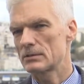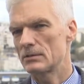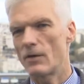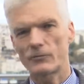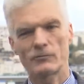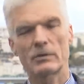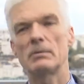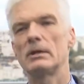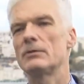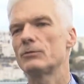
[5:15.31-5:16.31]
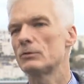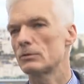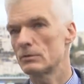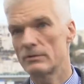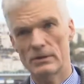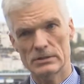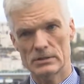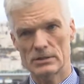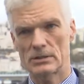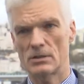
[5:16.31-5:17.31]
Now, often we believe,
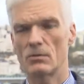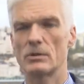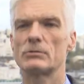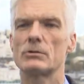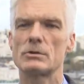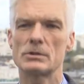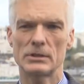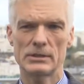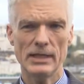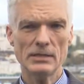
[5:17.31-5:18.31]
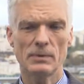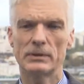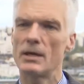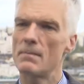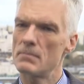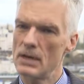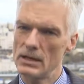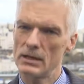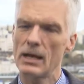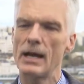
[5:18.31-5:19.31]
university is the only road to success, but there are
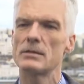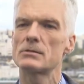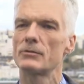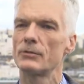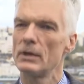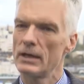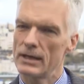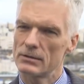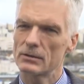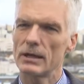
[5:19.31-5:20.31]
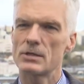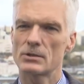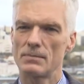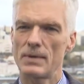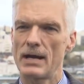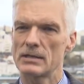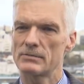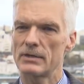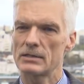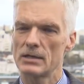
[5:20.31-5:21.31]
many kinds of educational
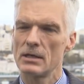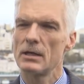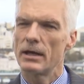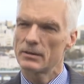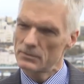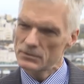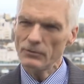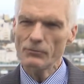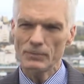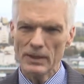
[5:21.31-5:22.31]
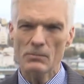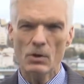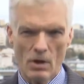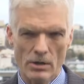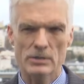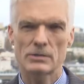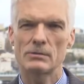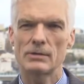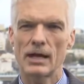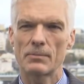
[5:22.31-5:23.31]
pathways, and sort of being more honest
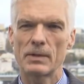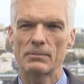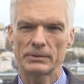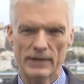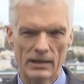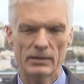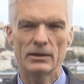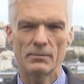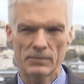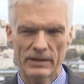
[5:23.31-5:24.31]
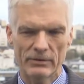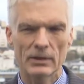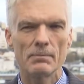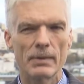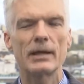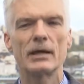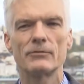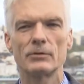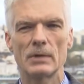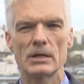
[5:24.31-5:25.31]
to young people, telling them, giving them better
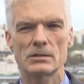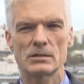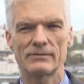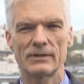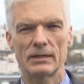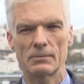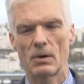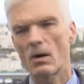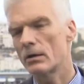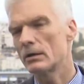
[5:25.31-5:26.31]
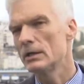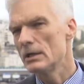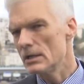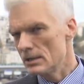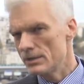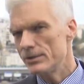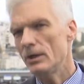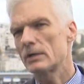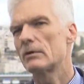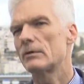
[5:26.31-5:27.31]
information is very important.
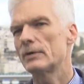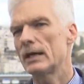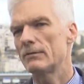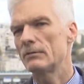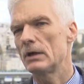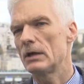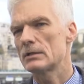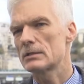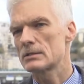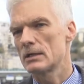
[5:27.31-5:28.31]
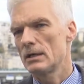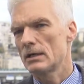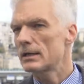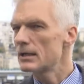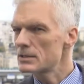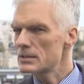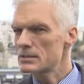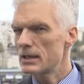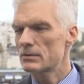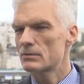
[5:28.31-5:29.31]
Third, what we have learned is countries
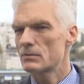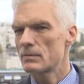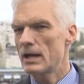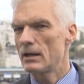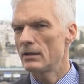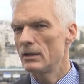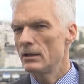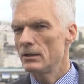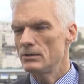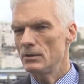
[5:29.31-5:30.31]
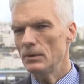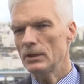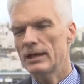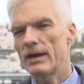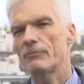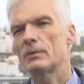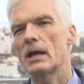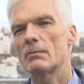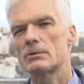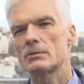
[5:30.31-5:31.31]
that do well typically have been
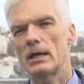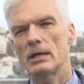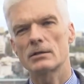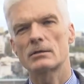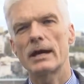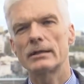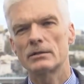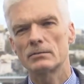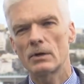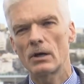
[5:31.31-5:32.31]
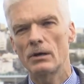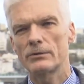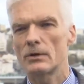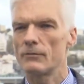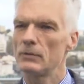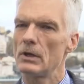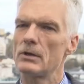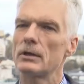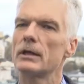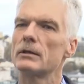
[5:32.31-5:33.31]
able to integrate the world of
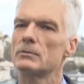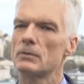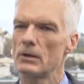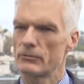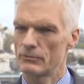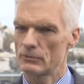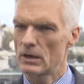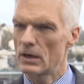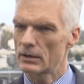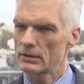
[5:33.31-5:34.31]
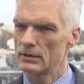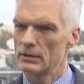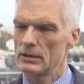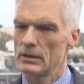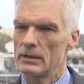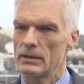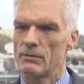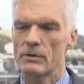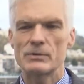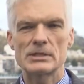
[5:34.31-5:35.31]
learning and the world of work. Now,
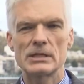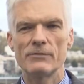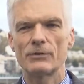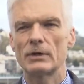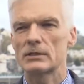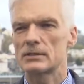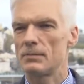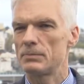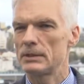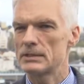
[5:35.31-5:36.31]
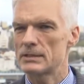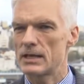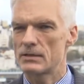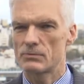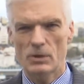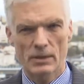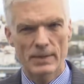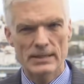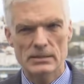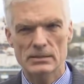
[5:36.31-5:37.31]
what we see, for example, is that
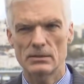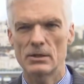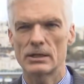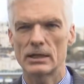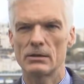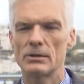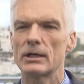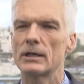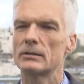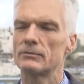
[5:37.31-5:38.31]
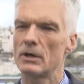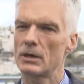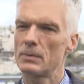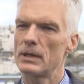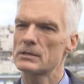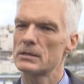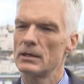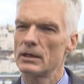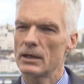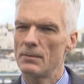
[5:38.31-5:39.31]
work-based learning at the workplace,
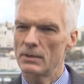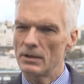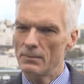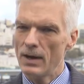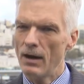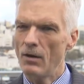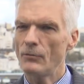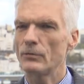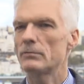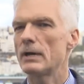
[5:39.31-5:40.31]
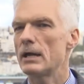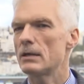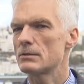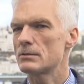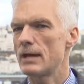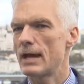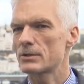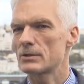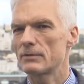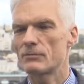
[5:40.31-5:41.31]
can be a powerful way to
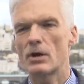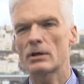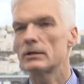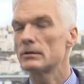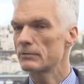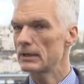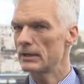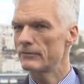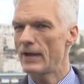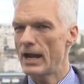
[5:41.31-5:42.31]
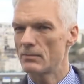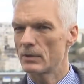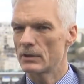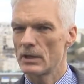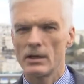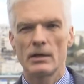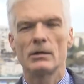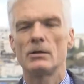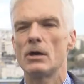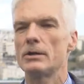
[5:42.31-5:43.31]
actually work in a real environment,
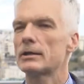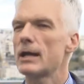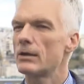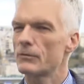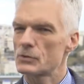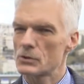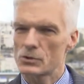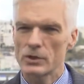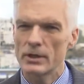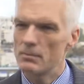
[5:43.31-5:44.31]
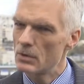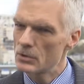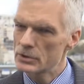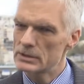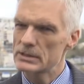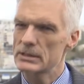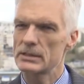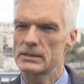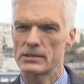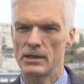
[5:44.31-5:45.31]
learn the kind of social and emotional
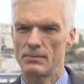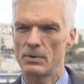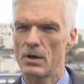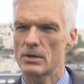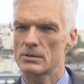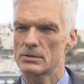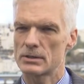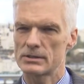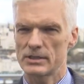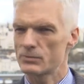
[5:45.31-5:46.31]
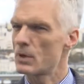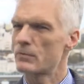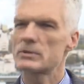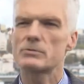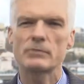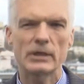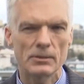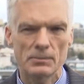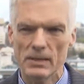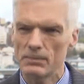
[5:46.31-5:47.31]
skills that are important to success, work with
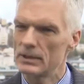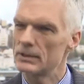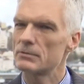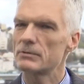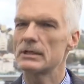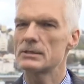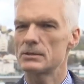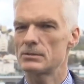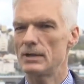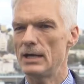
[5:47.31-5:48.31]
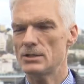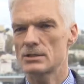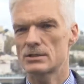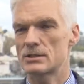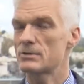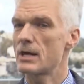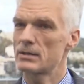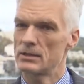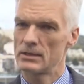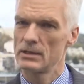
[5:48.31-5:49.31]
real people in a real situation
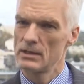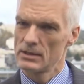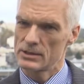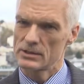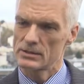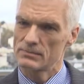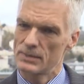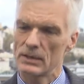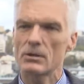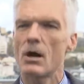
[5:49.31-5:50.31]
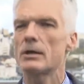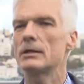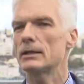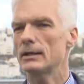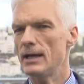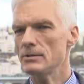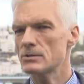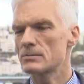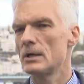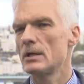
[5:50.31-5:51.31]
rather than just being taught in a
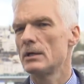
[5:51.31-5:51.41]
classroom.